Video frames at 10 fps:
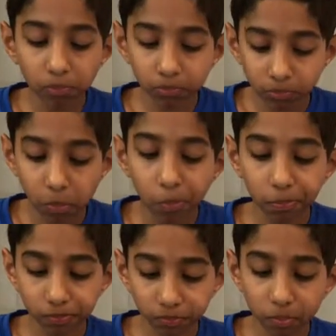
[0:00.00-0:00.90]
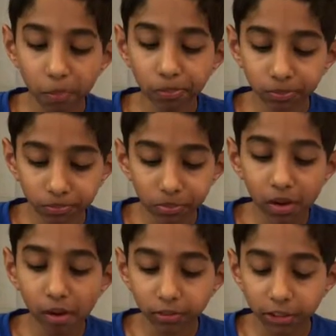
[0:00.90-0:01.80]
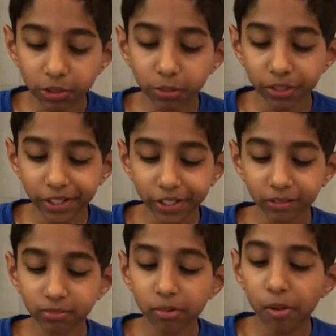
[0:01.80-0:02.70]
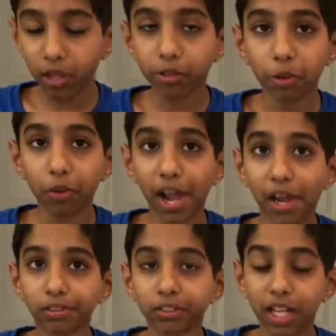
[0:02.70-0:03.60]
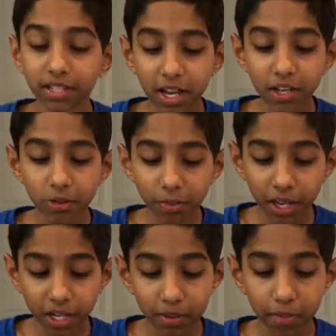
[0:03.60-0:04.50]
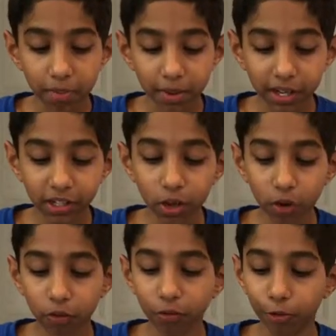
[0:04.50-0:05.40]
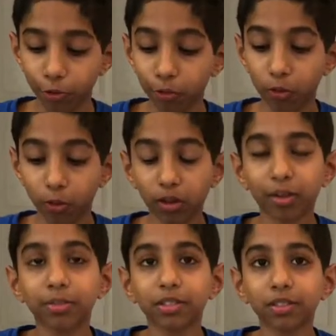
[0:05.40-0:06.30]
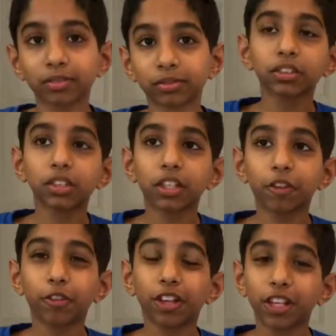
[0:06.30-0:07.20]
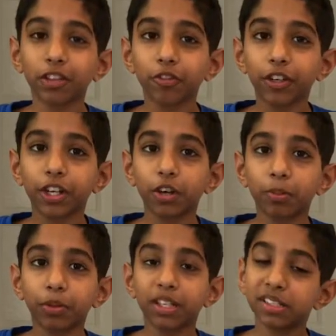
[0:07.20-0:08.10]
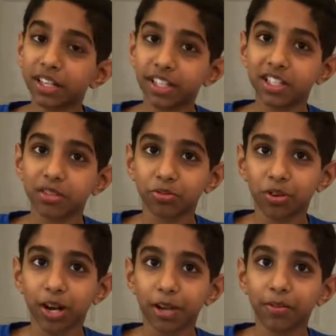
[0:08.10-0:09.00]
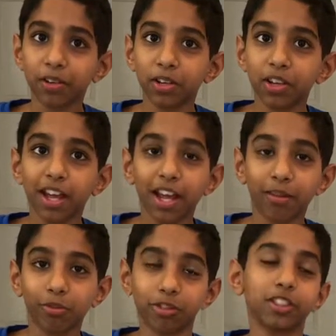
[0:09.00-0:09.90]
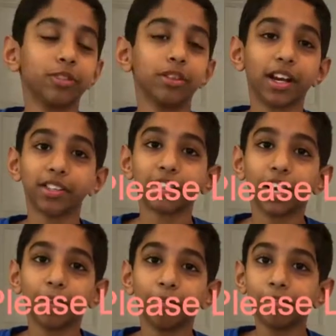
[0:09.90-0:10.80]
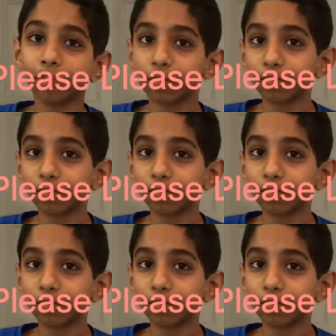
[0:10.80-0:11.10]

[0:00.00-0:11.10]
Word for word: Mmm tastes really good. So yeah, that's how you make mango fruit roll-ups. If you liked the video, please like and subscribe. And we'll see you next time.